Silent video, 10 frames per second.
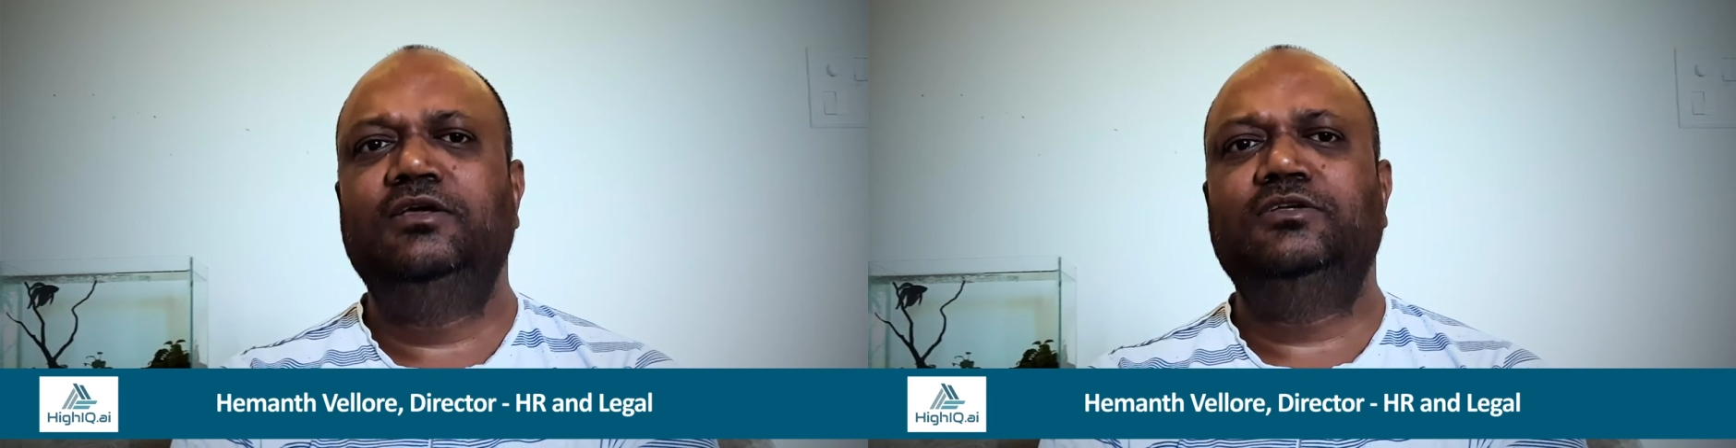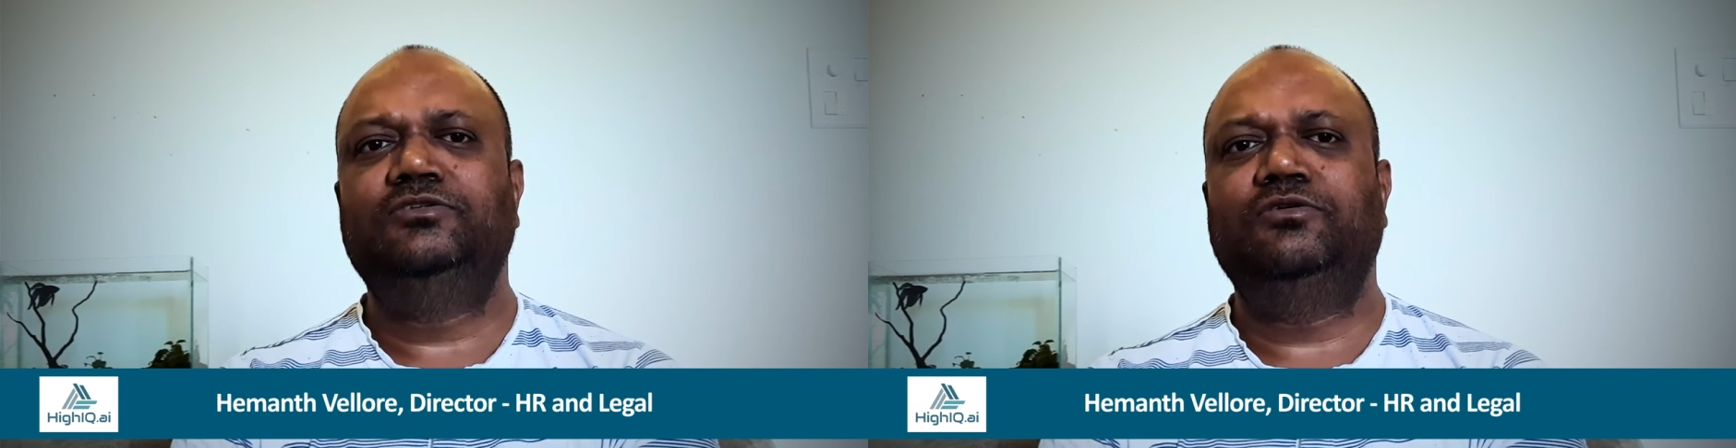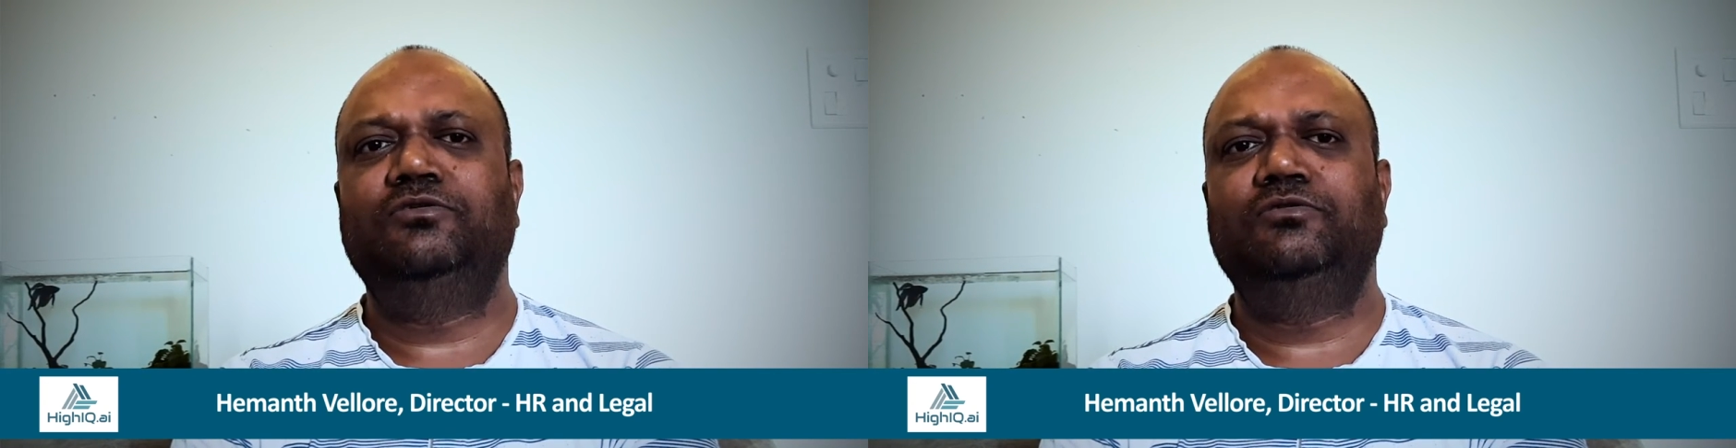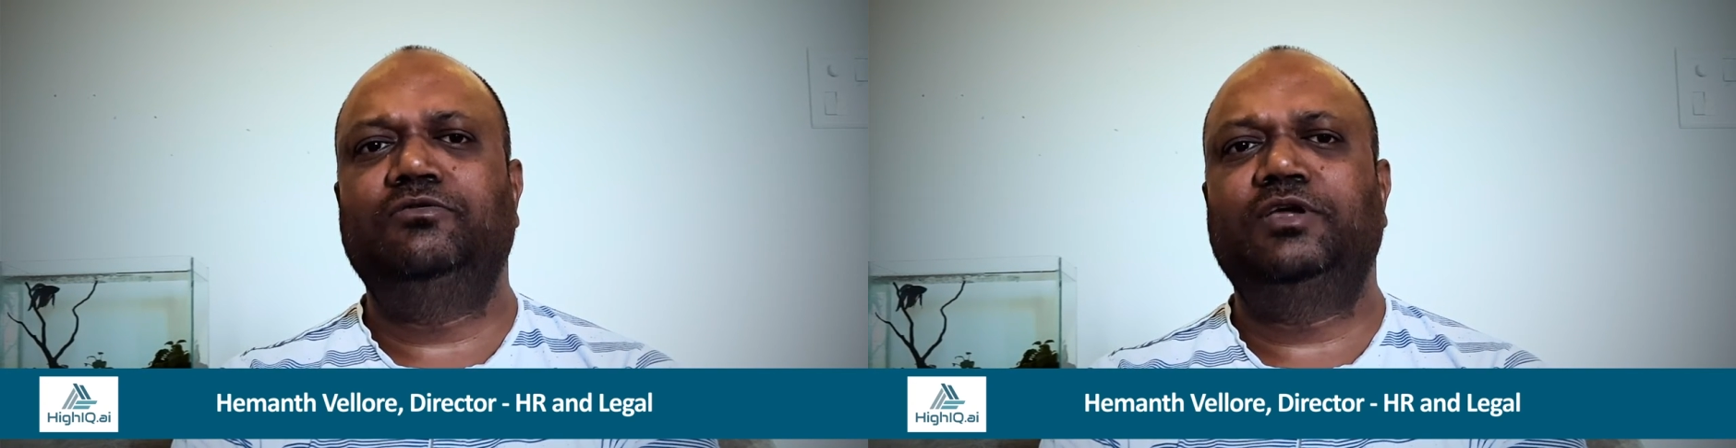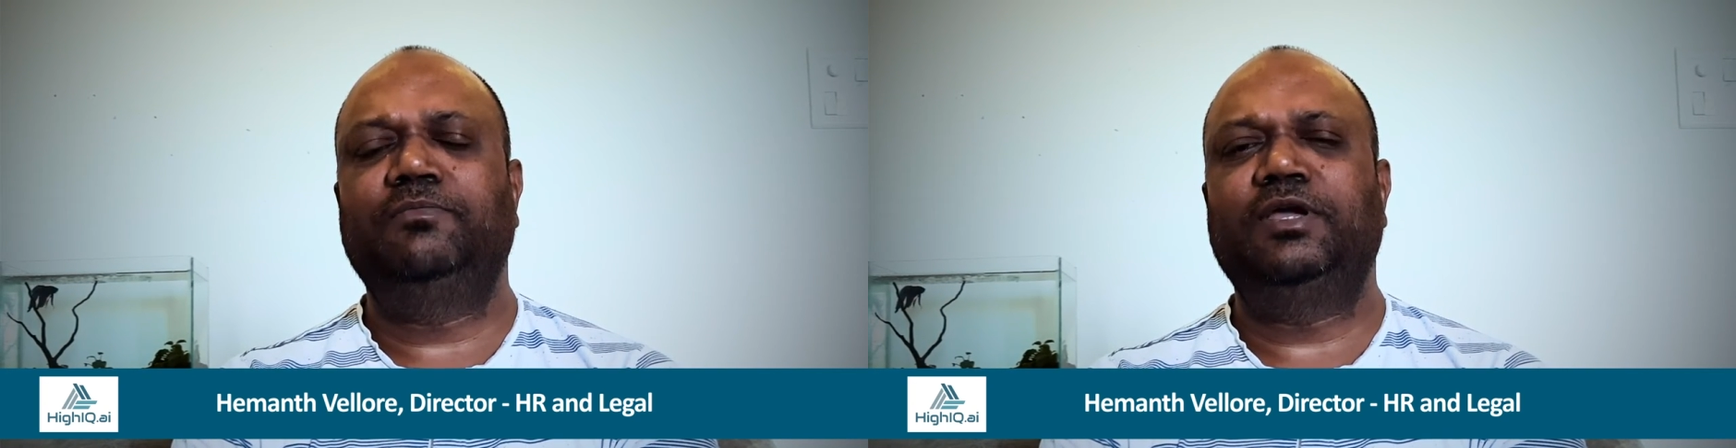So
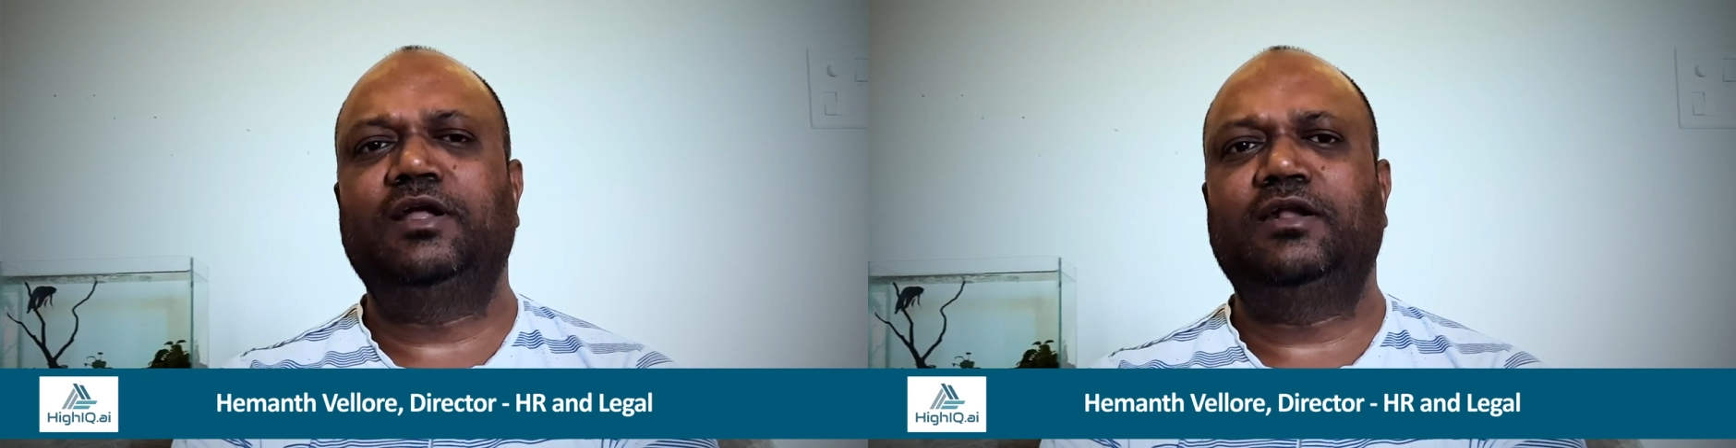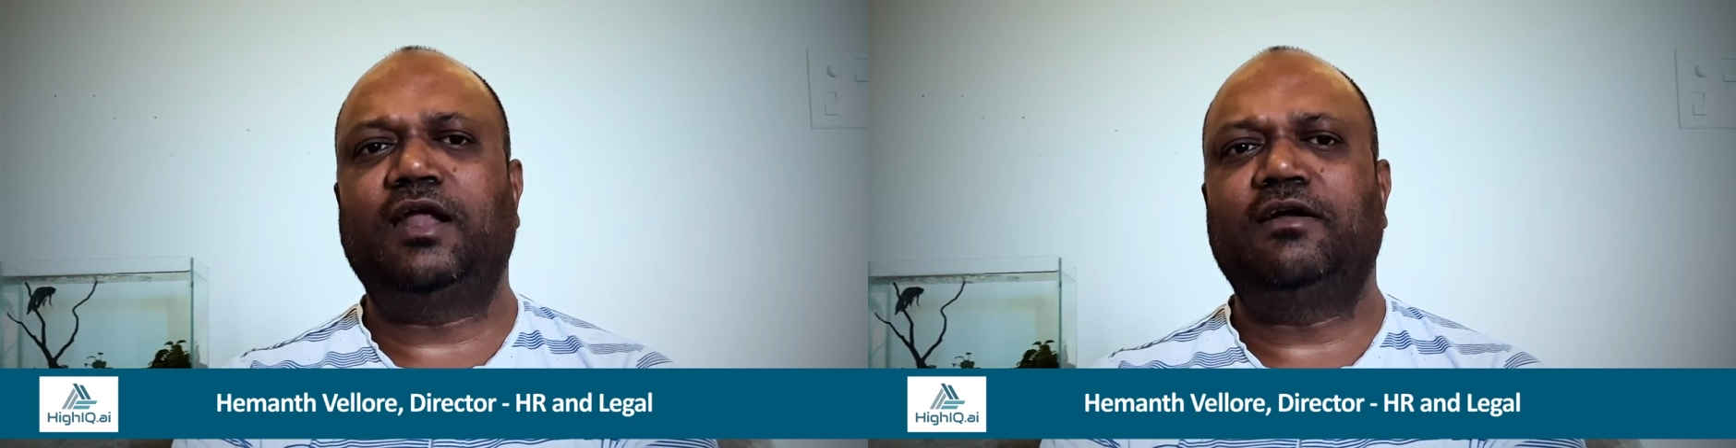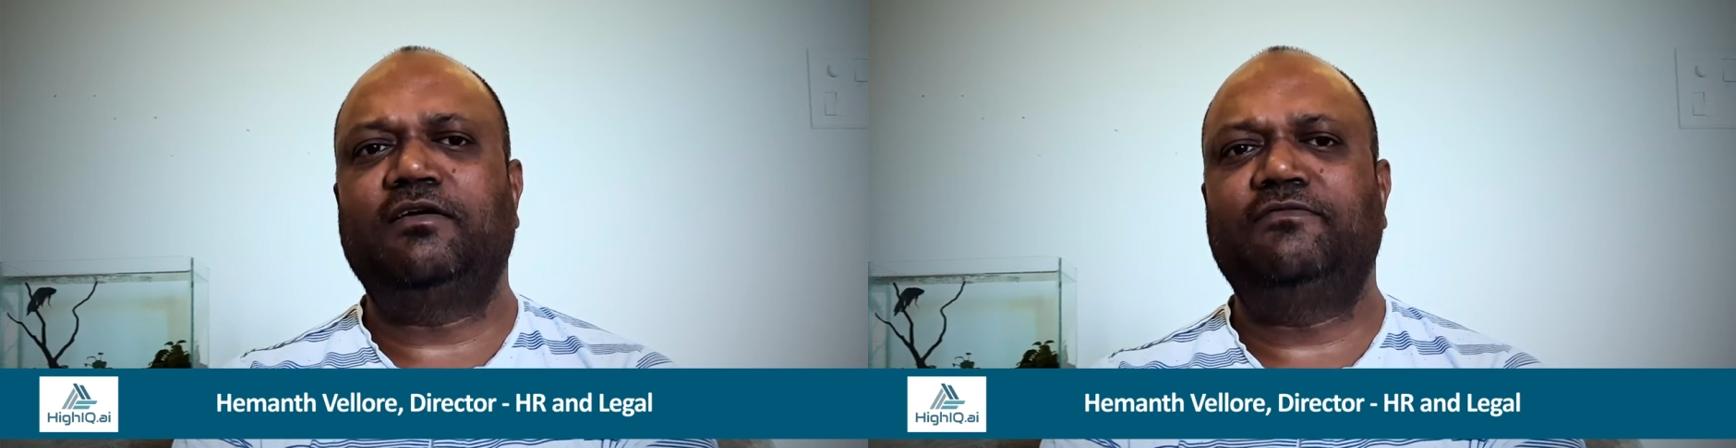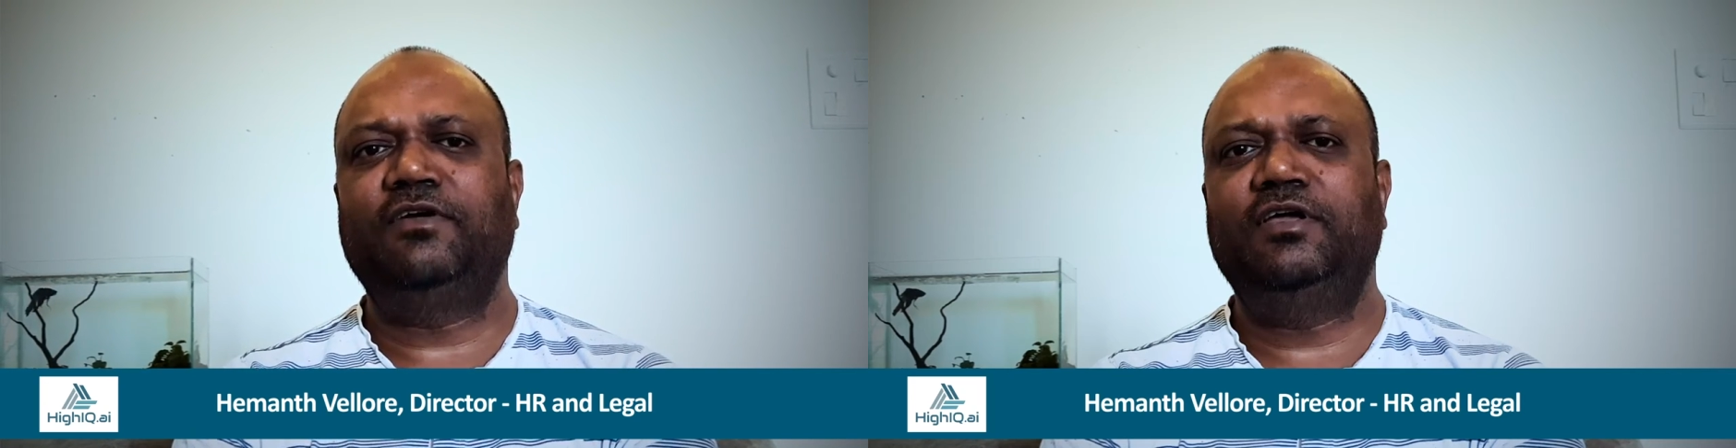keeping a track of